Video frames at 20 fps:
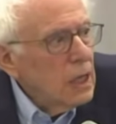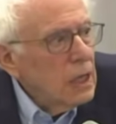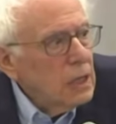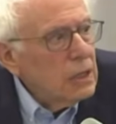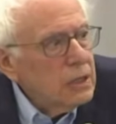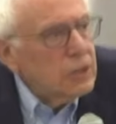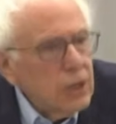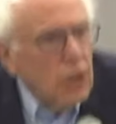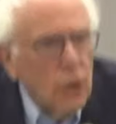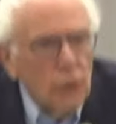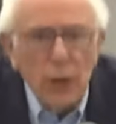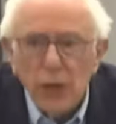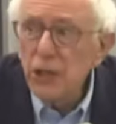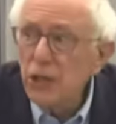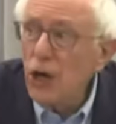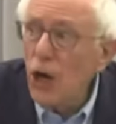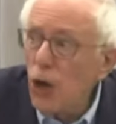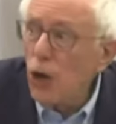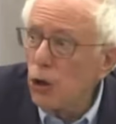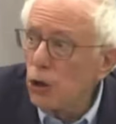So we
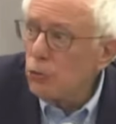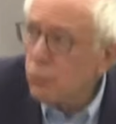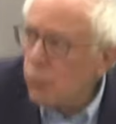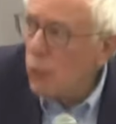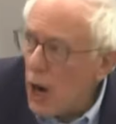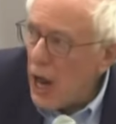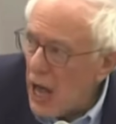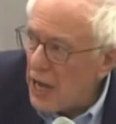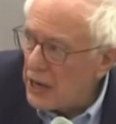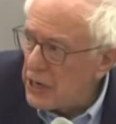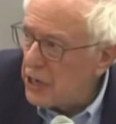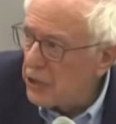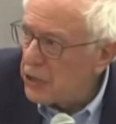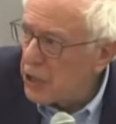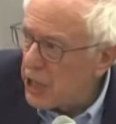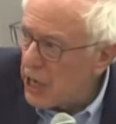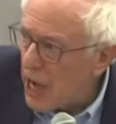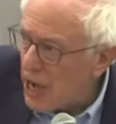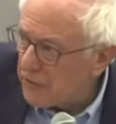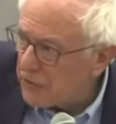told Ronnie, if
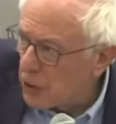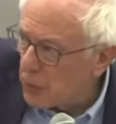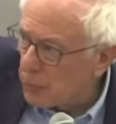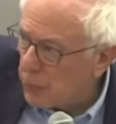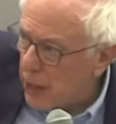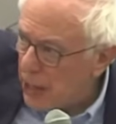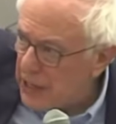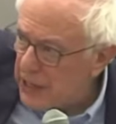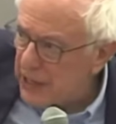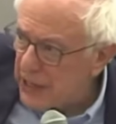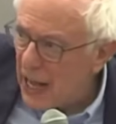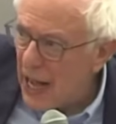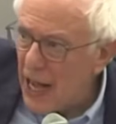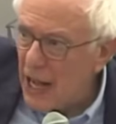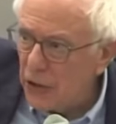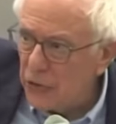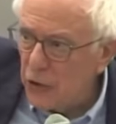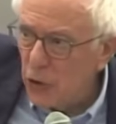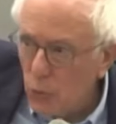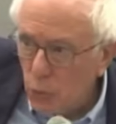you have to break
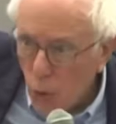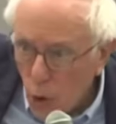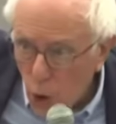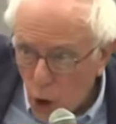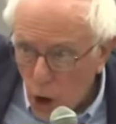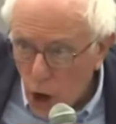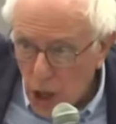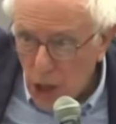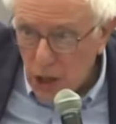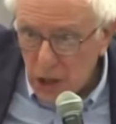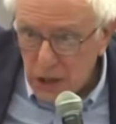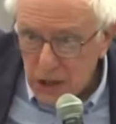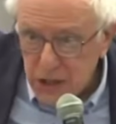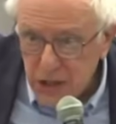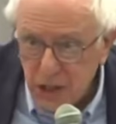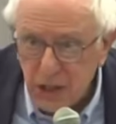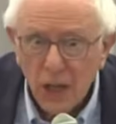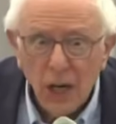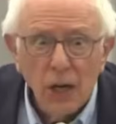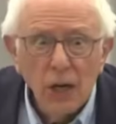down the walls